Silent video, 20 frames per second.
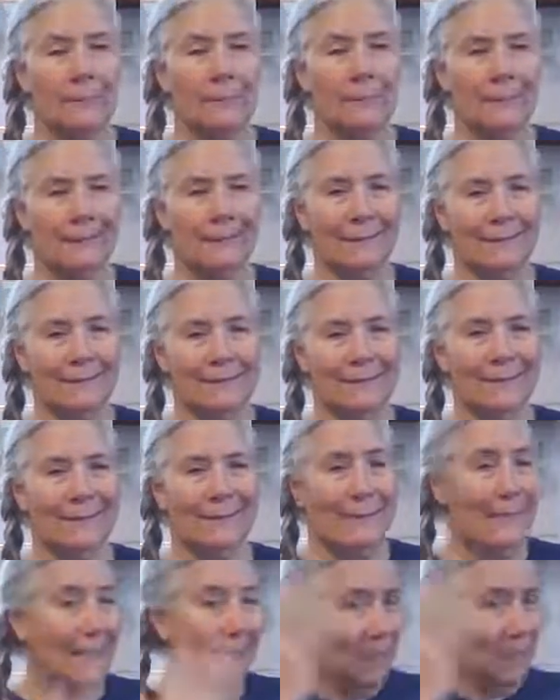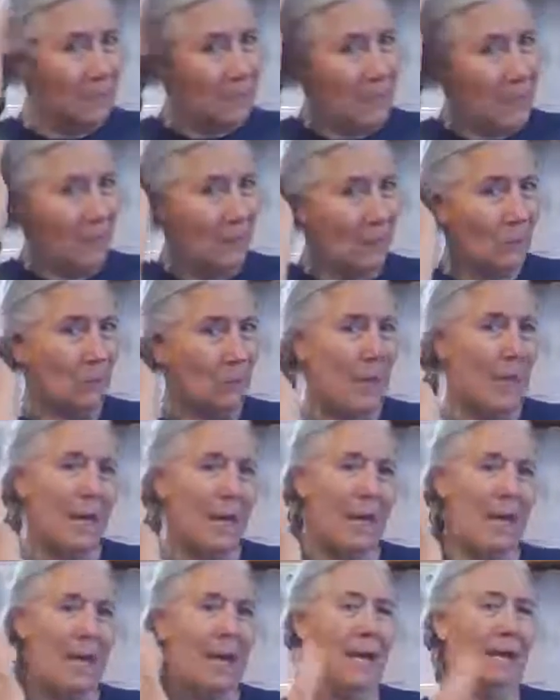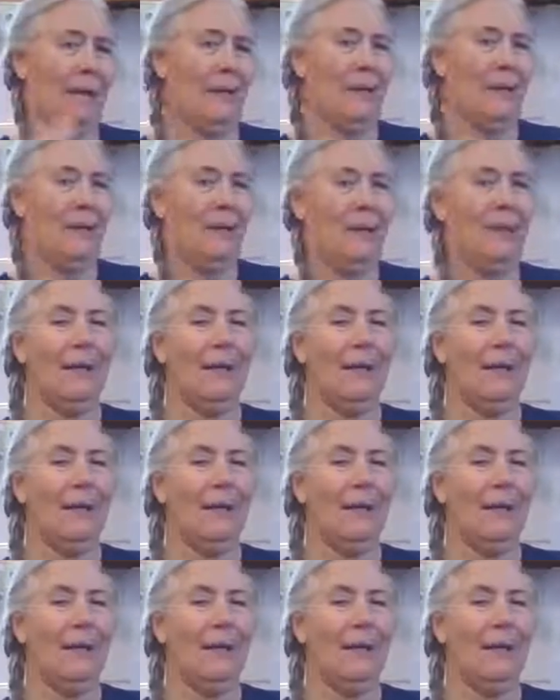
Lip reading: and gray hair.